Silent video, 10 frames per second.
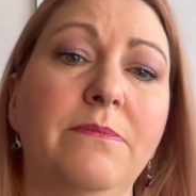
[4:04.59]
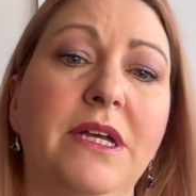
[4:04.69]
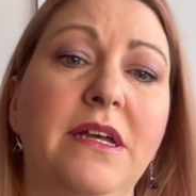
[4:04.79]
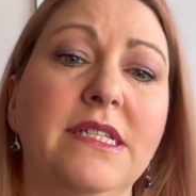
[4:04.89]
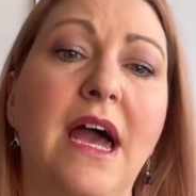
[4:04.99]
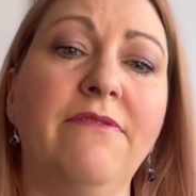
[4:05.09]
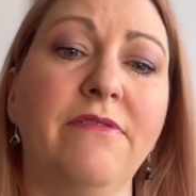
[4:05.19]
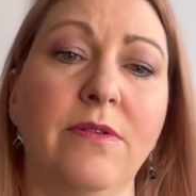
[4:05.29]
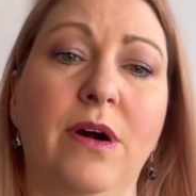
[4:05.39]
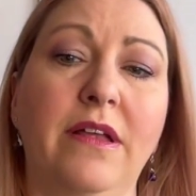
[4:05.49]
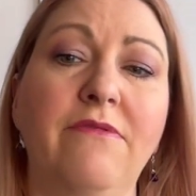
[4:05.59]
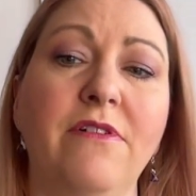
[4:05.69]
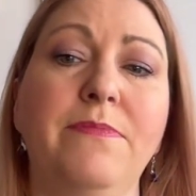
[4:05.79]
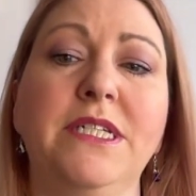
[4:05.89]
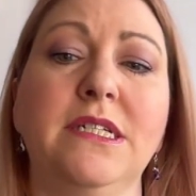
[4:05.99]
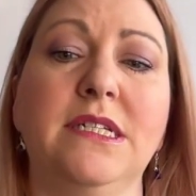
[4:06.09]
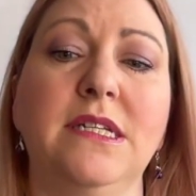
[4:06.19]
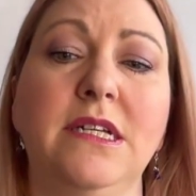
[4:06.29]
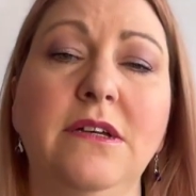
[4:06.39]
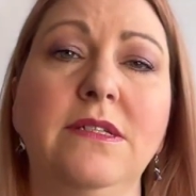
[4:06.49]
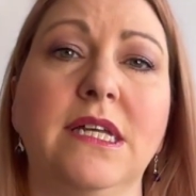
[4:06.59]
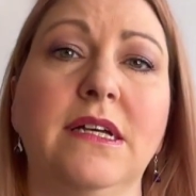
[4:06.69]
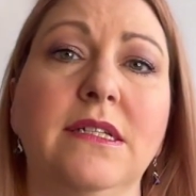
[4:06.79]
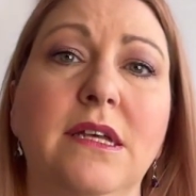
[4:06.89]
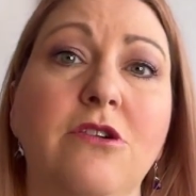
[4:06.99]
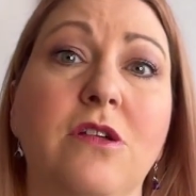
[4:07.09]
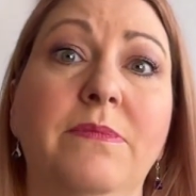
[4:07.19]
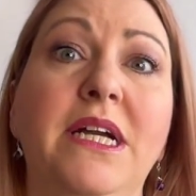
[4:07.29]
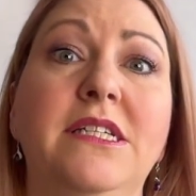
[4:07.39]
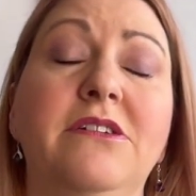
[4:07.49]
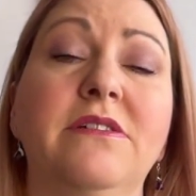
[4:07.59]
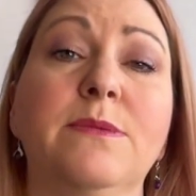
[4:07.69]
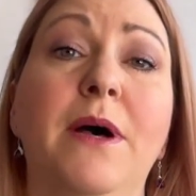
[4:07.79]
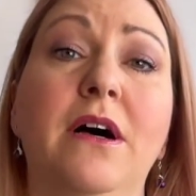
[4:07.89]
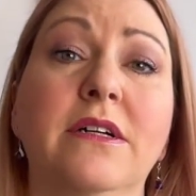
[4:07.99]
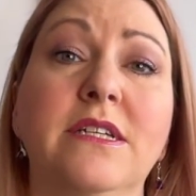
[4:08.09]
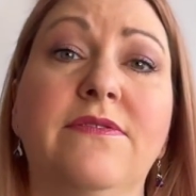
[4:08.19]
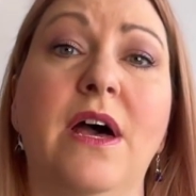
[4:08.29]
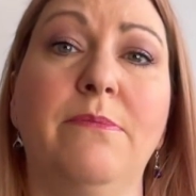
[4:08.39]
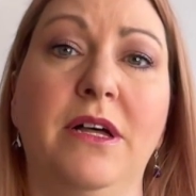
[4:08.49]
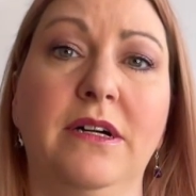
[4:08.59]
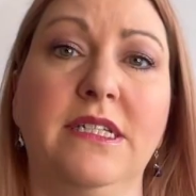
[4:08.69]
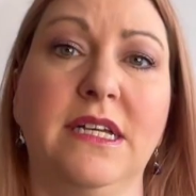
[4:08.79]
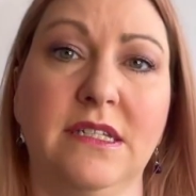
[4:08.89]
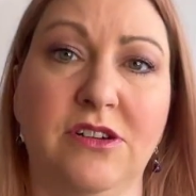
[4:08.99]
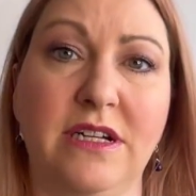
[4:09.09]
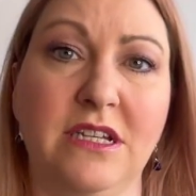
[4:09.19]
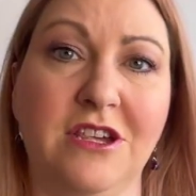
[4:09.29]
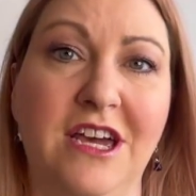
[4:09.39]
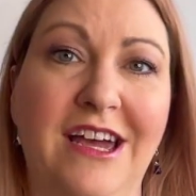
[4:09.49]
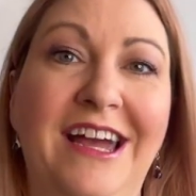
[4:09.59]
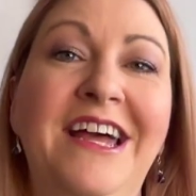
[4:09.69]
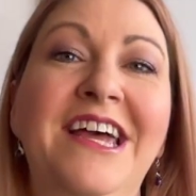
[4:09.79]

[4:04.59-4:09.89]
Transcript: because every business is using social media as part of their marketing strategy.